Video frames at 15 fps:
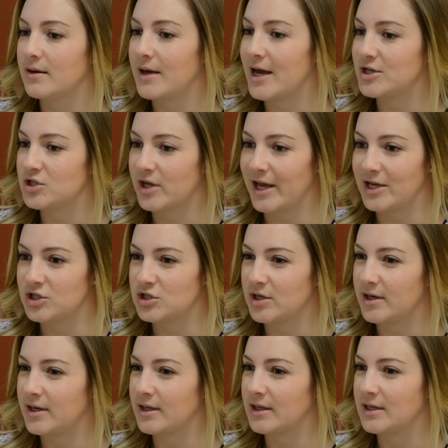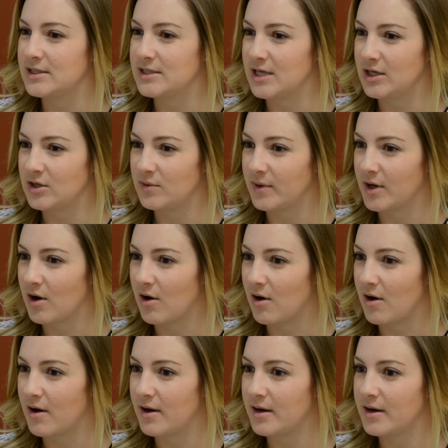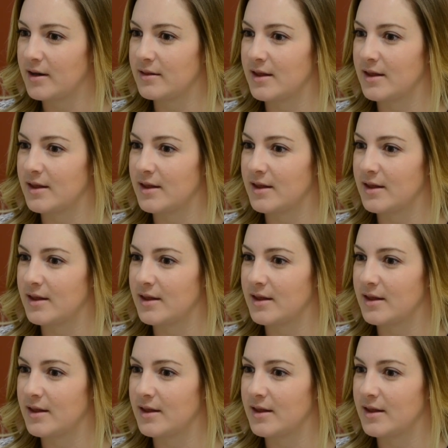education and continuing on,